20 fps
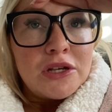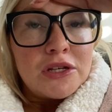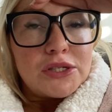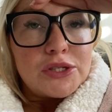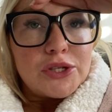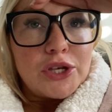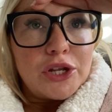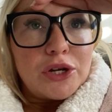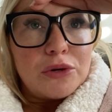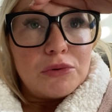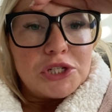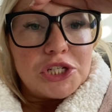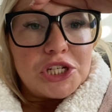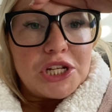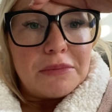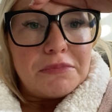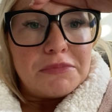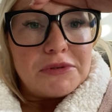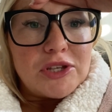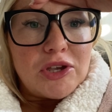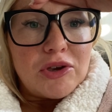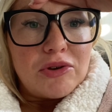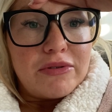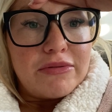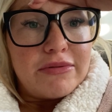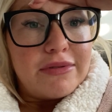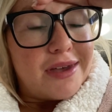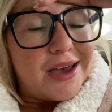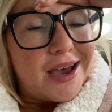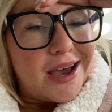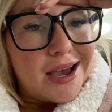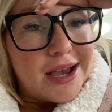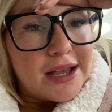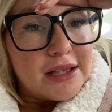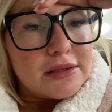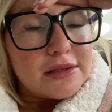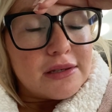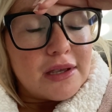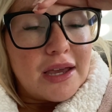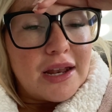So I'm going to watch an episode of
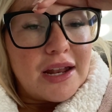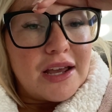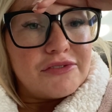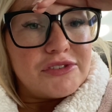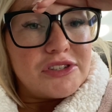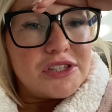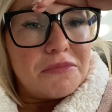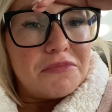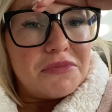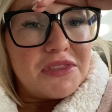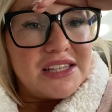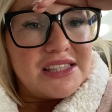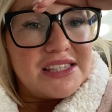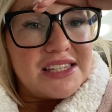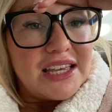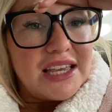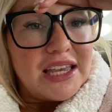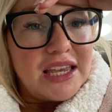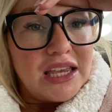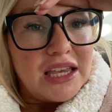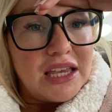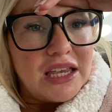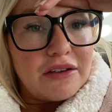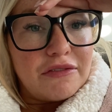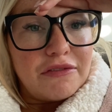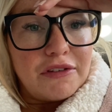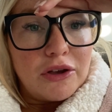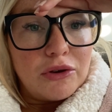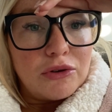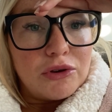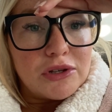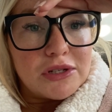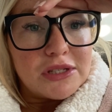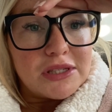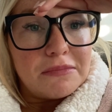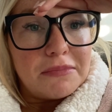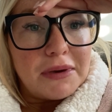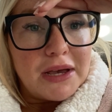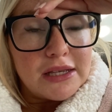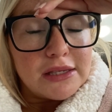that. I'm going to have something to eat. I think I'll cook
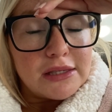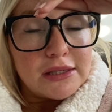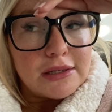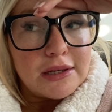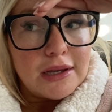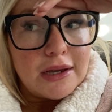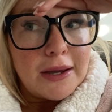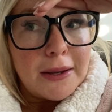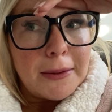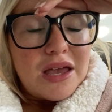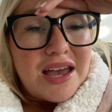some pasta.